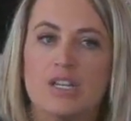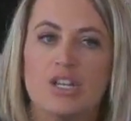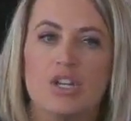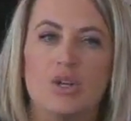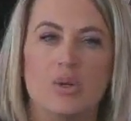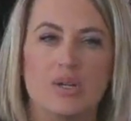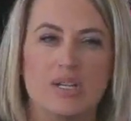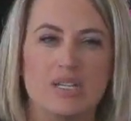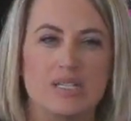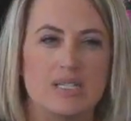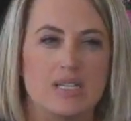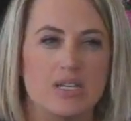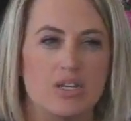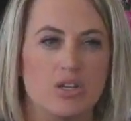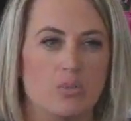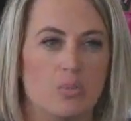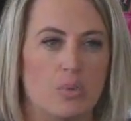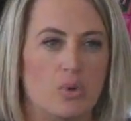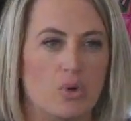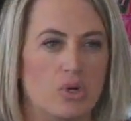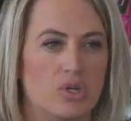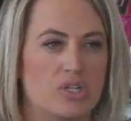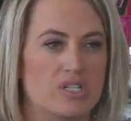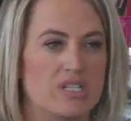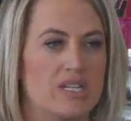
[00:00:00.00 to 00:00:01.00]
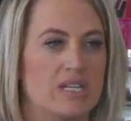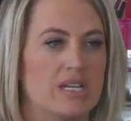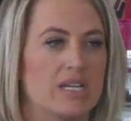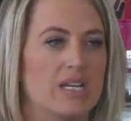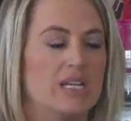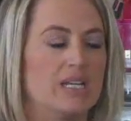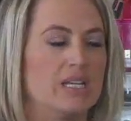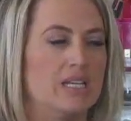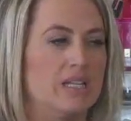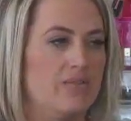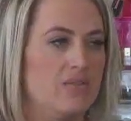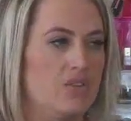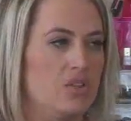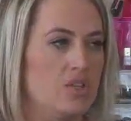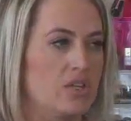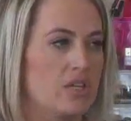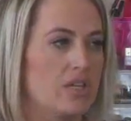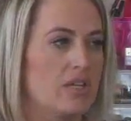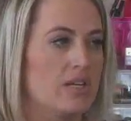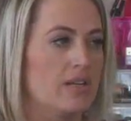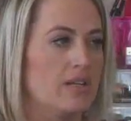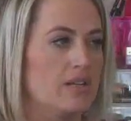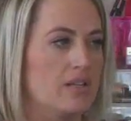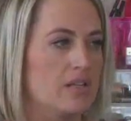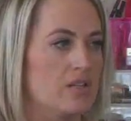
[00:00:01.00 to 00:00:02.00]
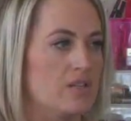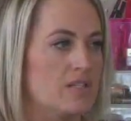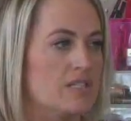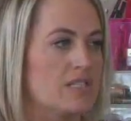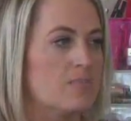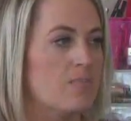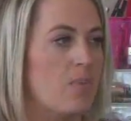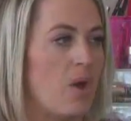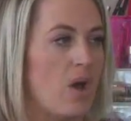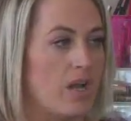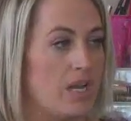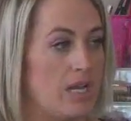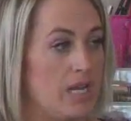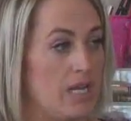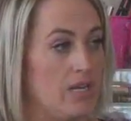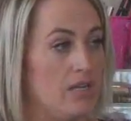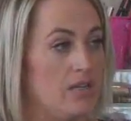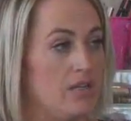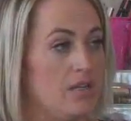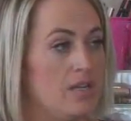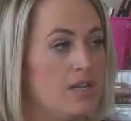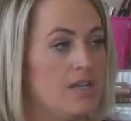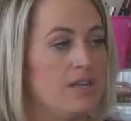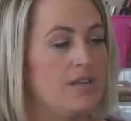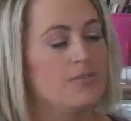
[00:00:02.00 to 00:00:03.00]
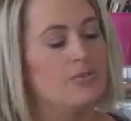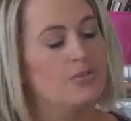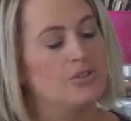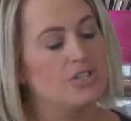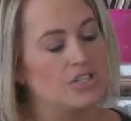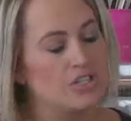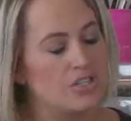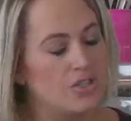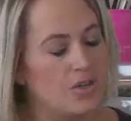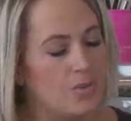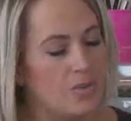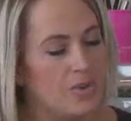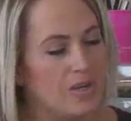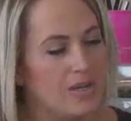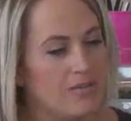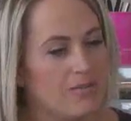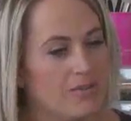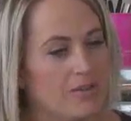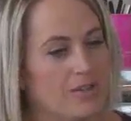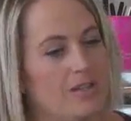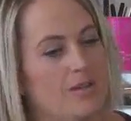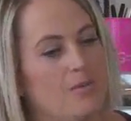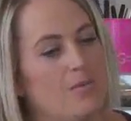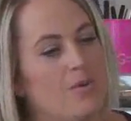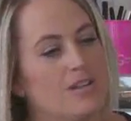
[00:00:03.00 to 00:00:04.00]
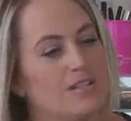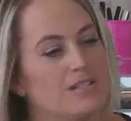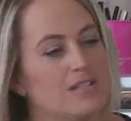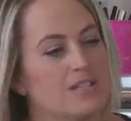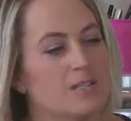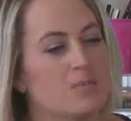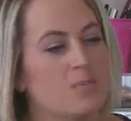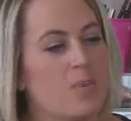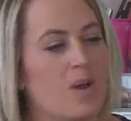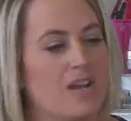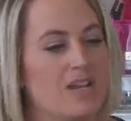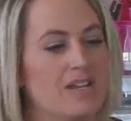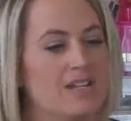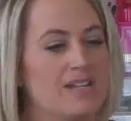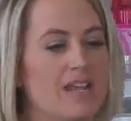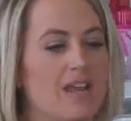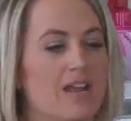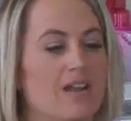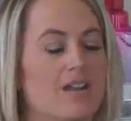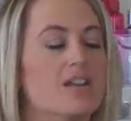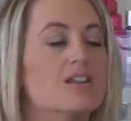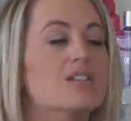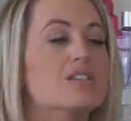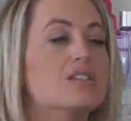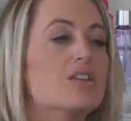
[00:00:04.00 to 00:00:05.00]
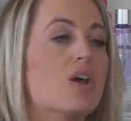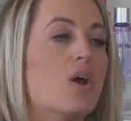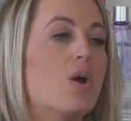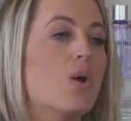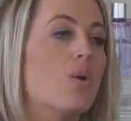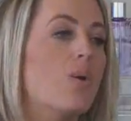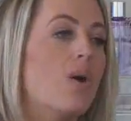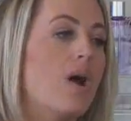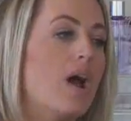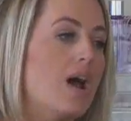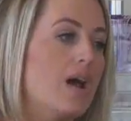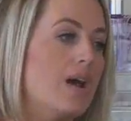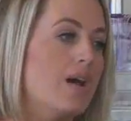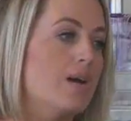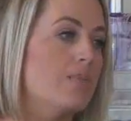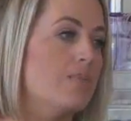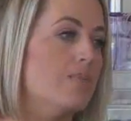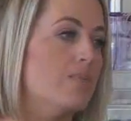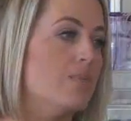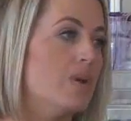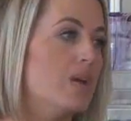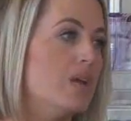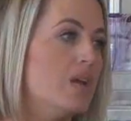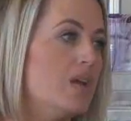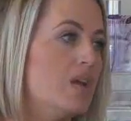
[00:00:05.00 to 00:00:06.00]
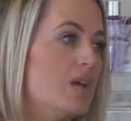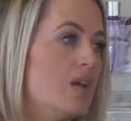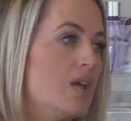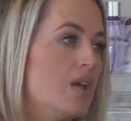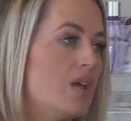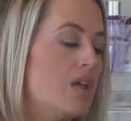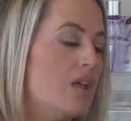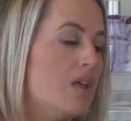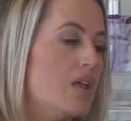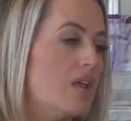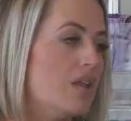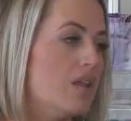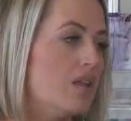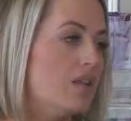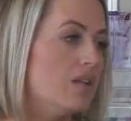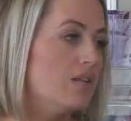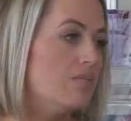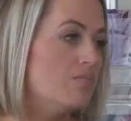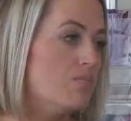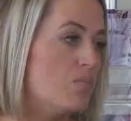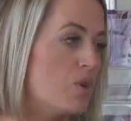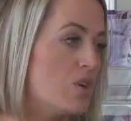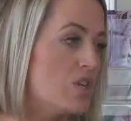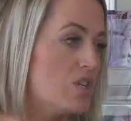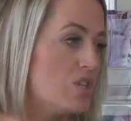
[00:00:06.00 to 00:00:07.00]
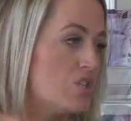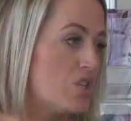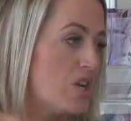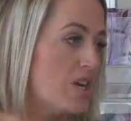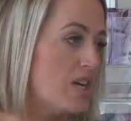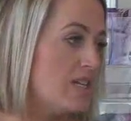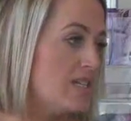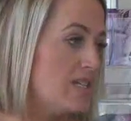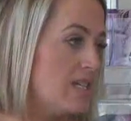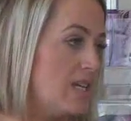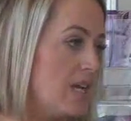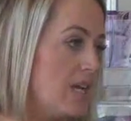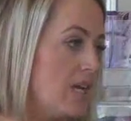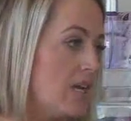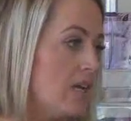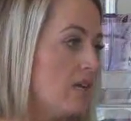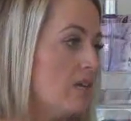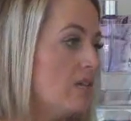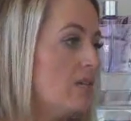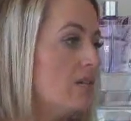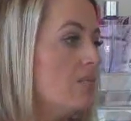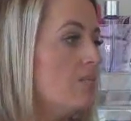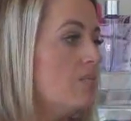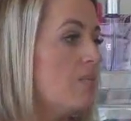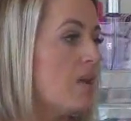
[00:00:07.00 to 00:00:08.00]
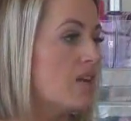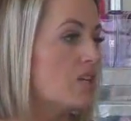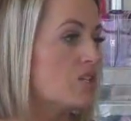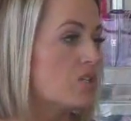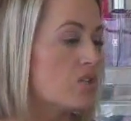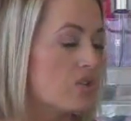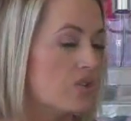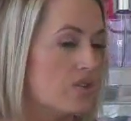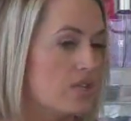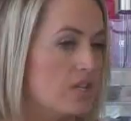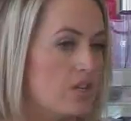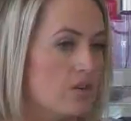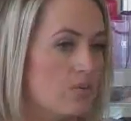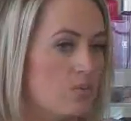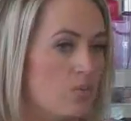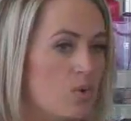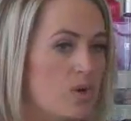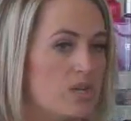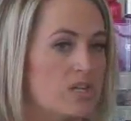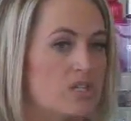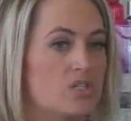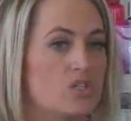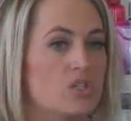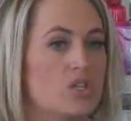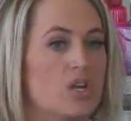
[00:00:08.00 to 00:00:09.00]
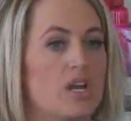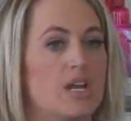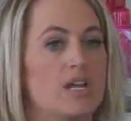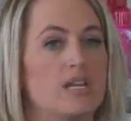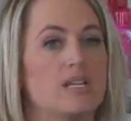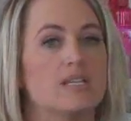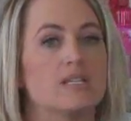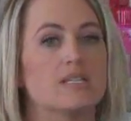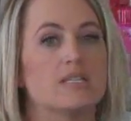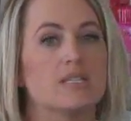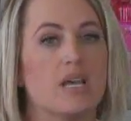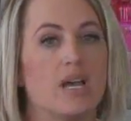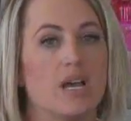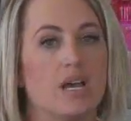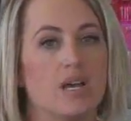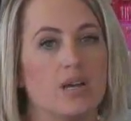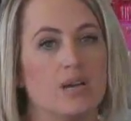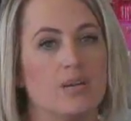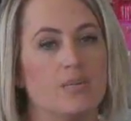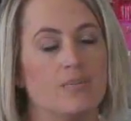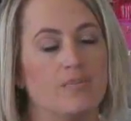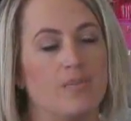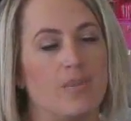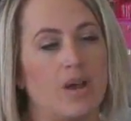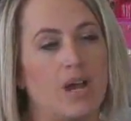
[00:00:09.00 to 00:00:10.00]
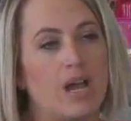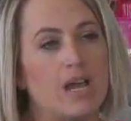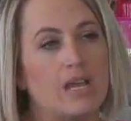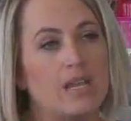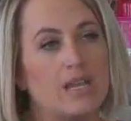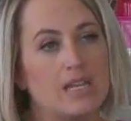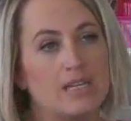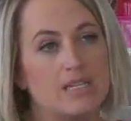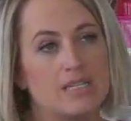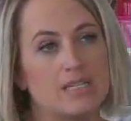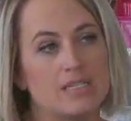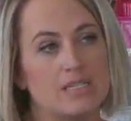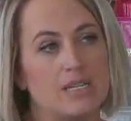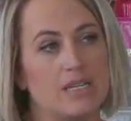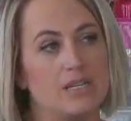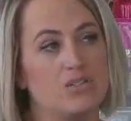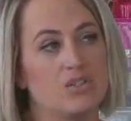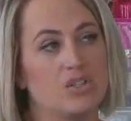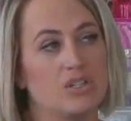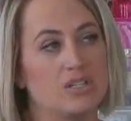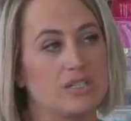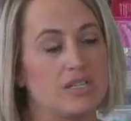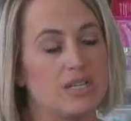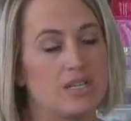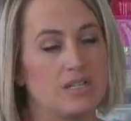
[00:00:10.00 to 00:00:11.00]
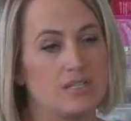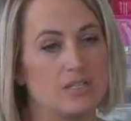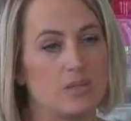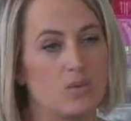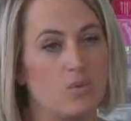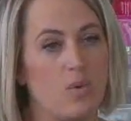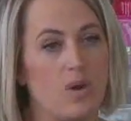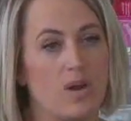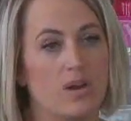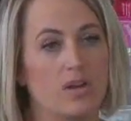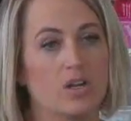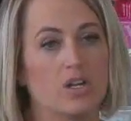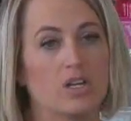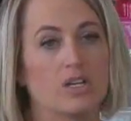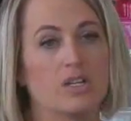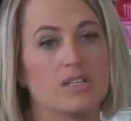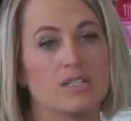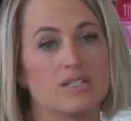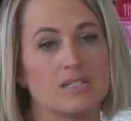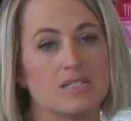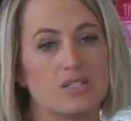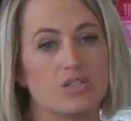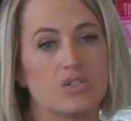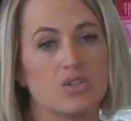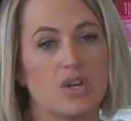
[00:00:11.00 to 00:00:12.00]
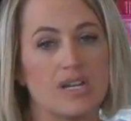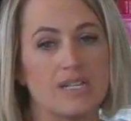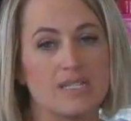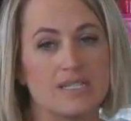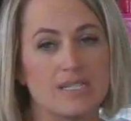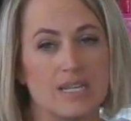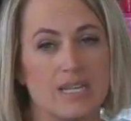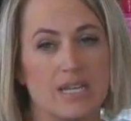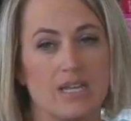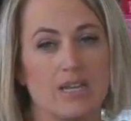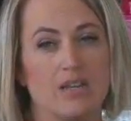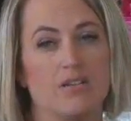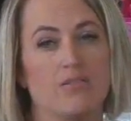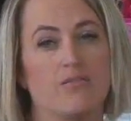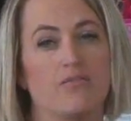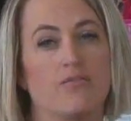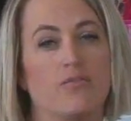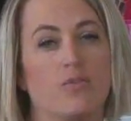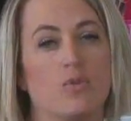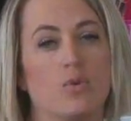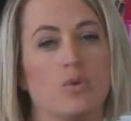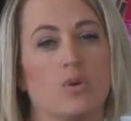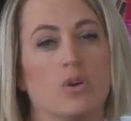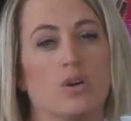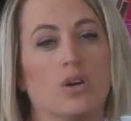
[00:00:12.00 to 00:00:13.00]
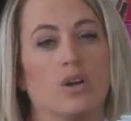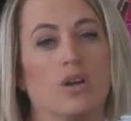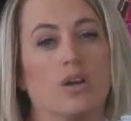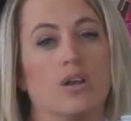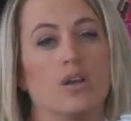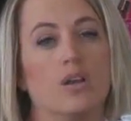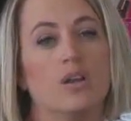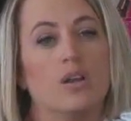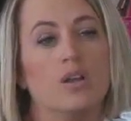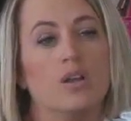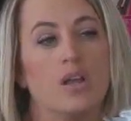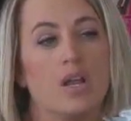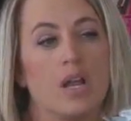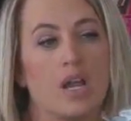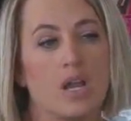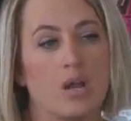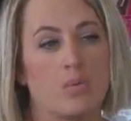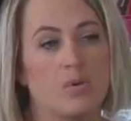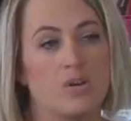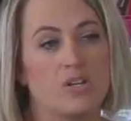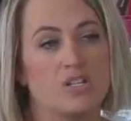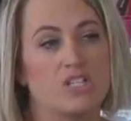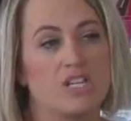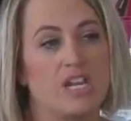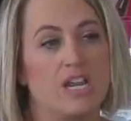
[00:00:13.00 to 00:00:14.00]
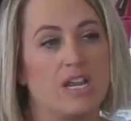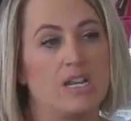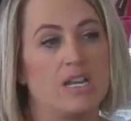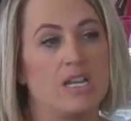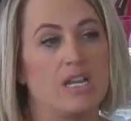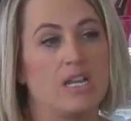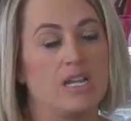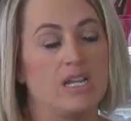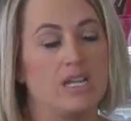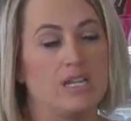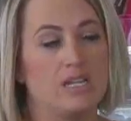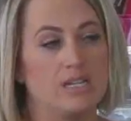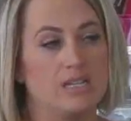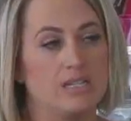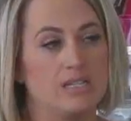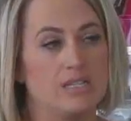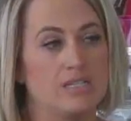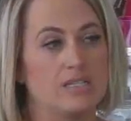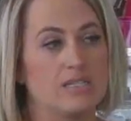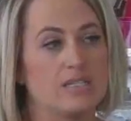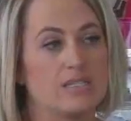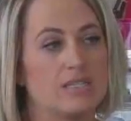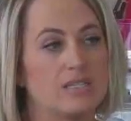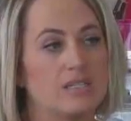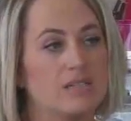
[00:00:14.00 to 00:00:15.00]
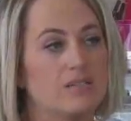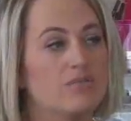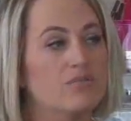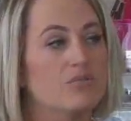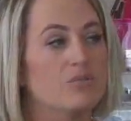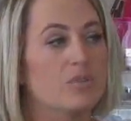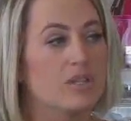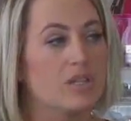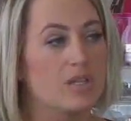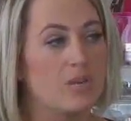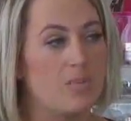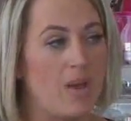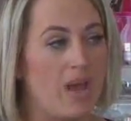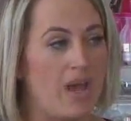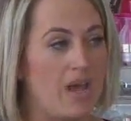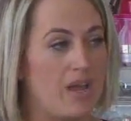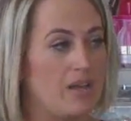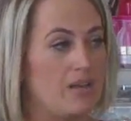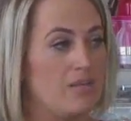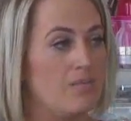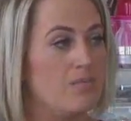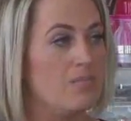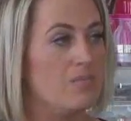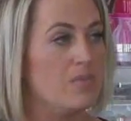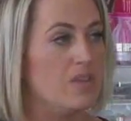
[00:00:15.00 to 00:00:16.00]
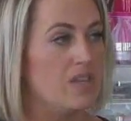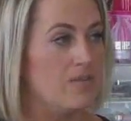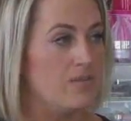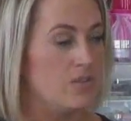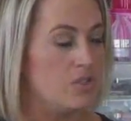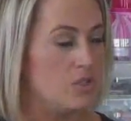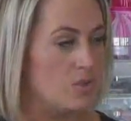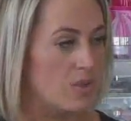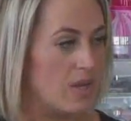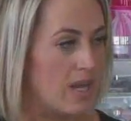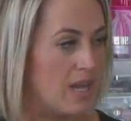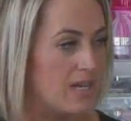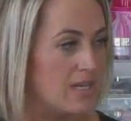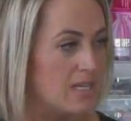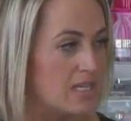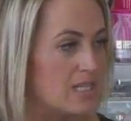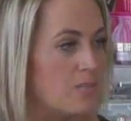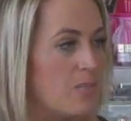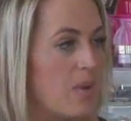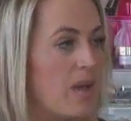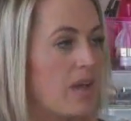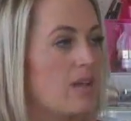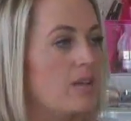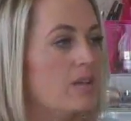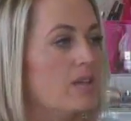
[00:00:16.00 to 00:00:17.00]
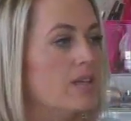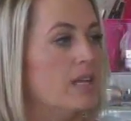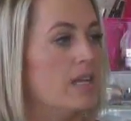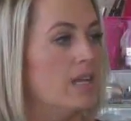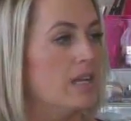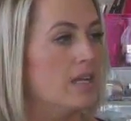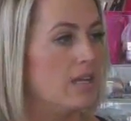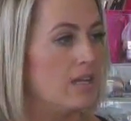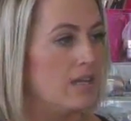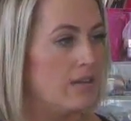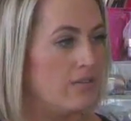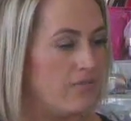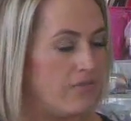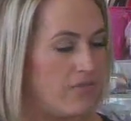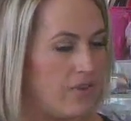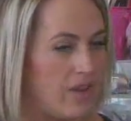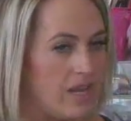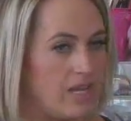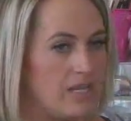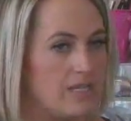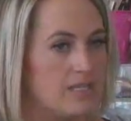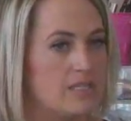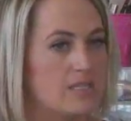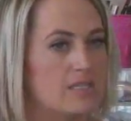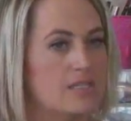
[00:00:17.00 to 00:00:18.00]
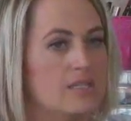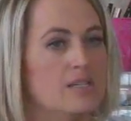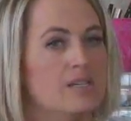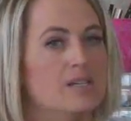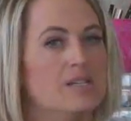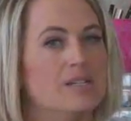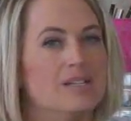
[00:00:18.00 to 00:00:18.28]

know, it gets in your pores and it can leave you looking a little spotty, which nobody really wants a spotty tan. So moisturizing, make sure that you're moisturized. I like to say drink tons of water because dry skin for airbrush tanning is really bad. It leaves you kind of speckly, it fades.